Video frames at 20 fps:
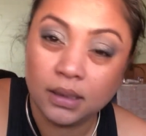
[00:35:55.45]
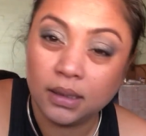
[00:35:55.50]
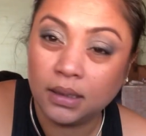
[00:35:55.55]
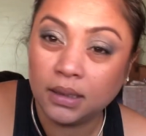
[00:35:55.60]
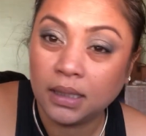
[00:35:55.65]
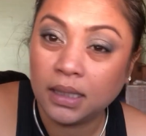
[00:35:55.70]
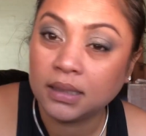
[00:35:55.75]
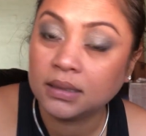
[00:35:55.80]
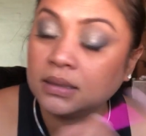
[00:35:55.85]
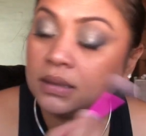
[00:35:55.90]

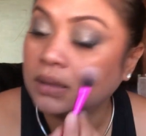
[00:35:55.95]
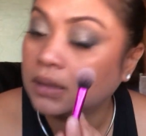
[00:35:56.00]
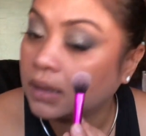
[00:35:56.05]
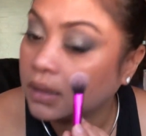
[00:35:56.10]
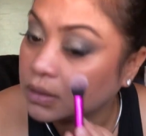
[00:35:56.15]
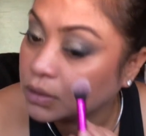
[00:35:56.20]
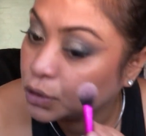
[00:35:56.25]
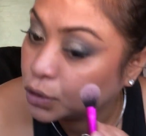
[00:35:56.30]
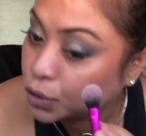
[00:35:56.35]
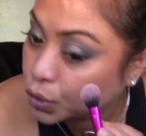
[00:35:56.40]
it has a
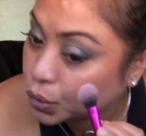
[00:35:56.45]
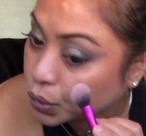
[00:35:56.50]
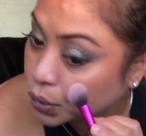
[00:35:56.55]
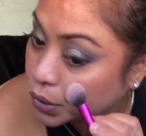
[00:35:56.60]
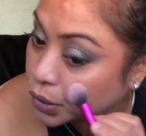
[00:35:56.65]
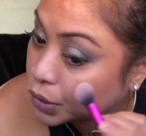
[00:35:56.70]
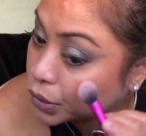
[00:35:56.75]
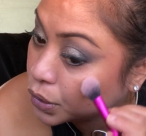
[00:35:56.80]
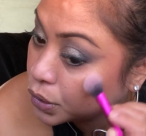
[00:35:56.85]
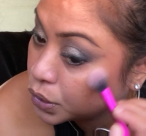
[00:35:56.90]

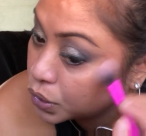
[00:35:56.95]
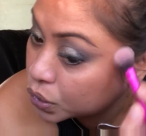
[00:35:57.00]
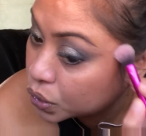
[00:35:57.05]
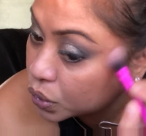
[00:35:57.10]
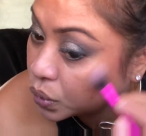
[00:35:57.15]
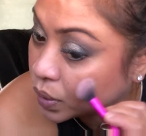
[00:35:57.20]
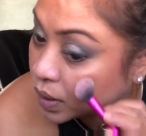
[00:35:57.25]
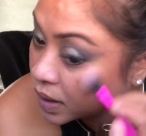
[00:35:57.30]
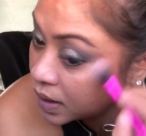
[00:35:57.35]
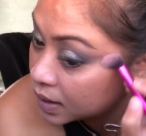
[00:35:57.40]
texture
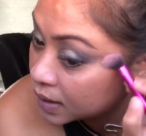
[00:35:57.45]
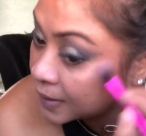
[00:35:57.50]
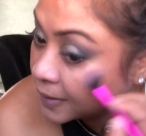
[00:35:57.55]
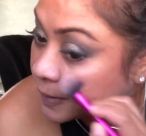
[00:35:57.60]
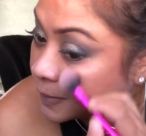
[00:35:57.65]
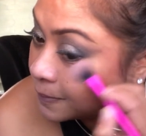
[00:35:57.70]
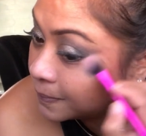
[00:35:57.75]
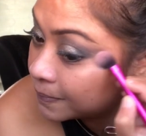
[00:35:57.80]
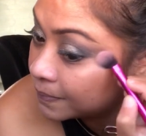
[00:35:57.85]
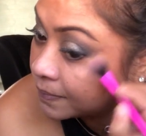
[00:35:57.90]
to it,
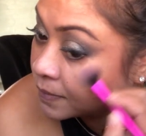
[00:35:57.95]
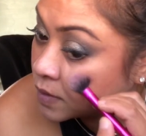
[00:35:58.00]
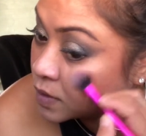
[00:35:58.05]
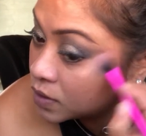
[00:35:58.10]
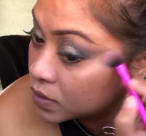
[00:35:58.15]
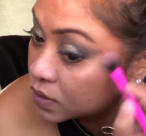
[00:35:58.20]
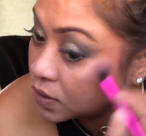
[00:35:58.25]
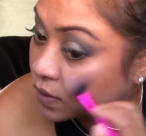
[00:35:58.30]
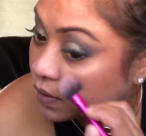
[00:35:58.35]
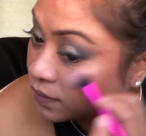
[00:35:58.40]

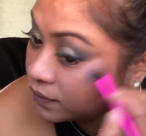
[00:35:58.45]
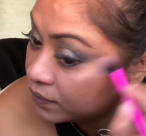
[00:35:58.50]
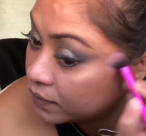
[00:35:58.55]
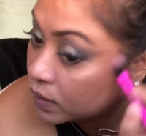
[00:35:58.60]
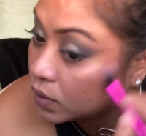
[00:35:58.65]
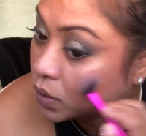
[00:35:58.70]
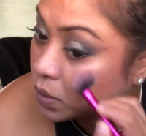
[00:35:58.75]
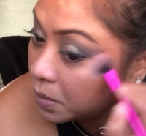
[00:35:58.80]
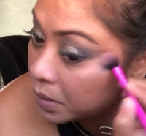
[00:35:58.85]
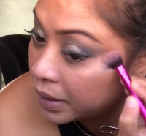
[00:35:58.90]
so if you
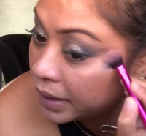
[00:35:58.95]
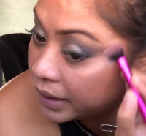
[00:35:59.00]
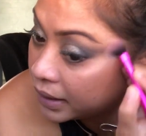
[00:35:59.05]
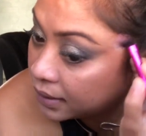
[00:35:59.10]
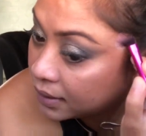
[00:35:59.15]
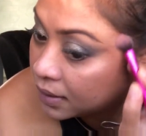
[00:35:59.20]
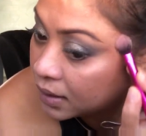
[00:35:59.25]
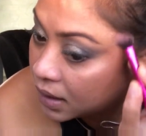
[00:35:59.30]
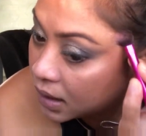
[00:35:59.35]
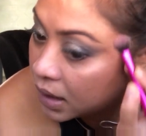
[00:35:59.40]
don't
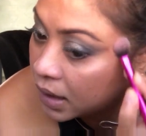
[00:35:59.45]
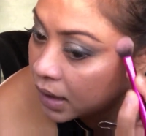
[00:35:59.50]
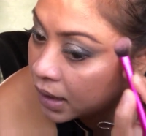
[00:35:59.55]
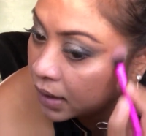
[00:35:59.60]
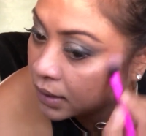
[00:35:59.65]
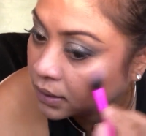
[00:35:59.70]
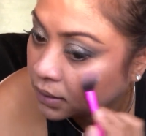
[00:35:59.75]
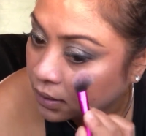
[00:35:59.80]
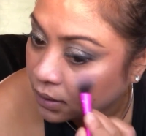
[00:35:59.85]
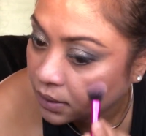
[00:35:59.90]
mind
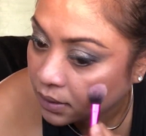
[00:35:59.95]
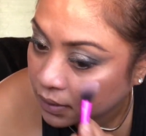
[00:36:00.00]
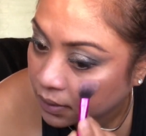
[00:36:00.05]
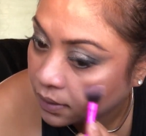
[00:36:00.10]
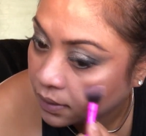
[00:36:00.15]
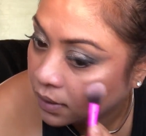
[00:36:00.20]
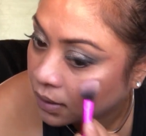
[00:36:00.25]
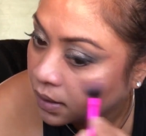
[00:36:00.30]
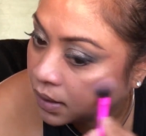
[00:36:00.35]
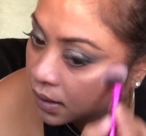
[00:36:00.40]
that,
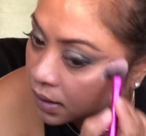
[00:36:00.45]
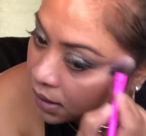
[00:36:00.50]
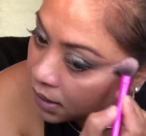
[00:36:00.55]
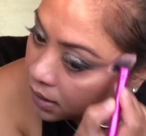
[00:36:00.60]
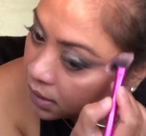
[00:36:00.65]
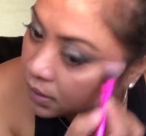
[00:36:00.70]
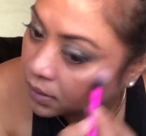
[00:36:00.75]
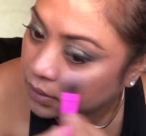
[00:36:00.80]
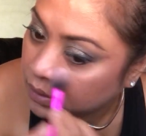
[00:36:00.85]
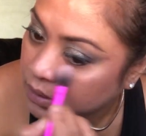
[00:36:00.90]

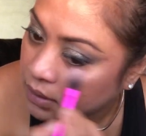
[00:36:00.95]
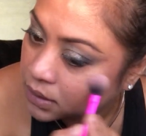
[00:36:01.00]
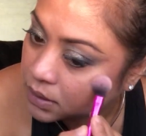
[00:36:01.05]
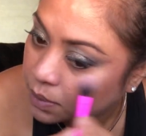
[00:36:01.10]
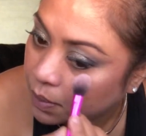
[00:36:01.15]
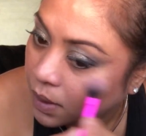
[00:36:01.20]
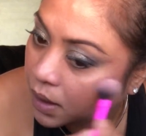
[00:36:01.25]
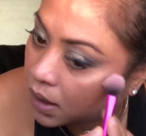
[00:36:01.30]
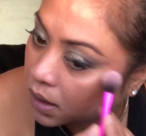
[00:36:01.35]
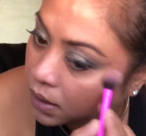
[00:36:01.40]
this
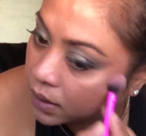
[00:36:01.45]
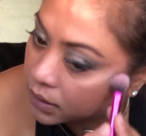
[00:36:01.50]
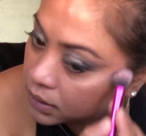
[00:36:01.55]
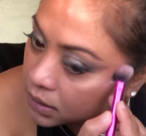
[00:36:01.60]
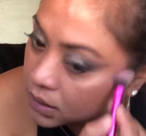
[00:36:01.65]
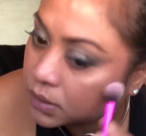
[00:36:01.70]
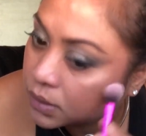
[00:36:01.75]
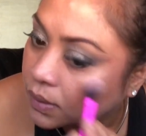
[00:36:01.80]
palette is